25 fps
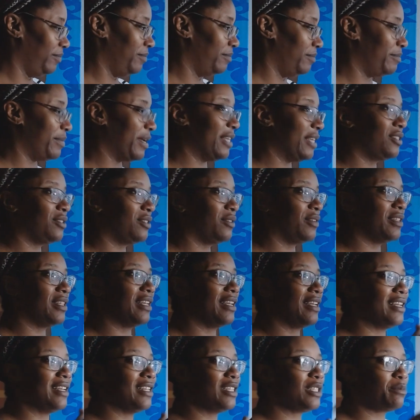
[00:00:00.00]
based on the
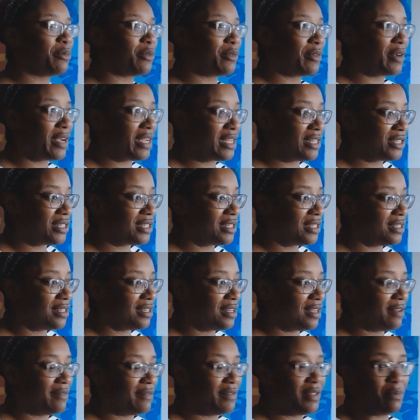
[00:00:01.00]
inspiration
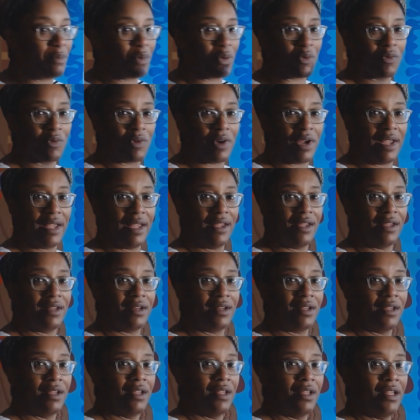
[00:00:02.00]
of the parade
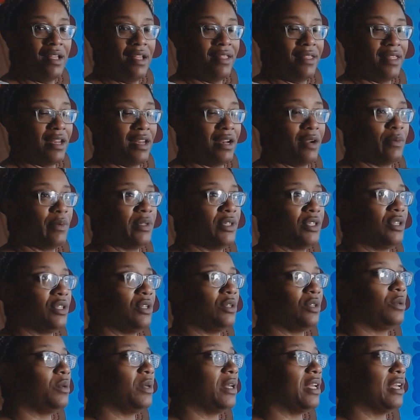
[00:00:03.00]
that I went
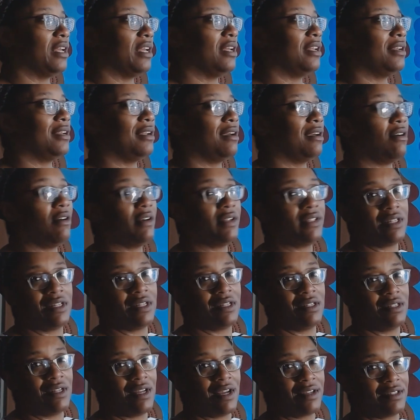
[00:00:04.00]
to in Austin,
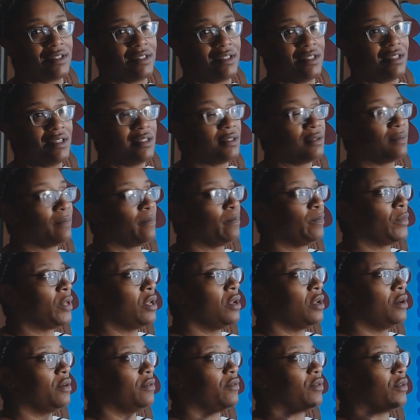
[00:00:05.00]
Texas
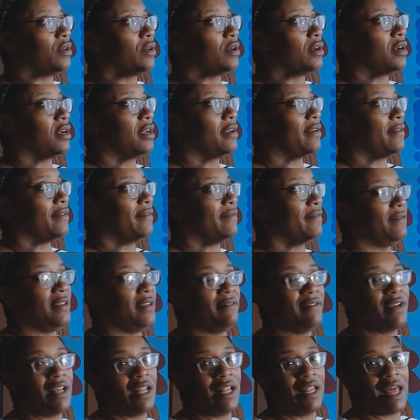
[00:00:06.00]
for
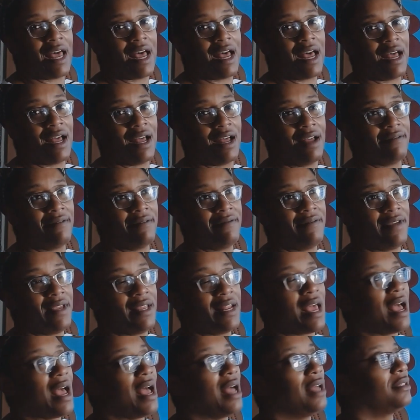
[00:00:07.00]
Viva la
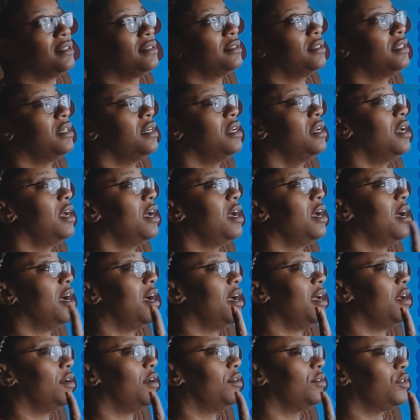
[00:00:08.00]
Vida.
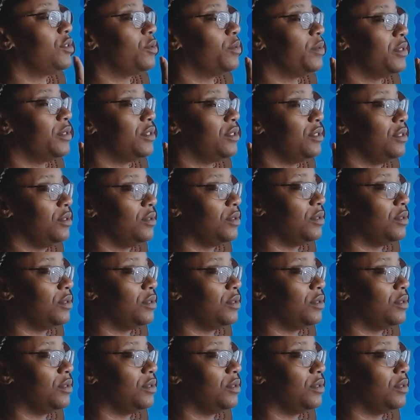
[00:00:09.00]
I also want to do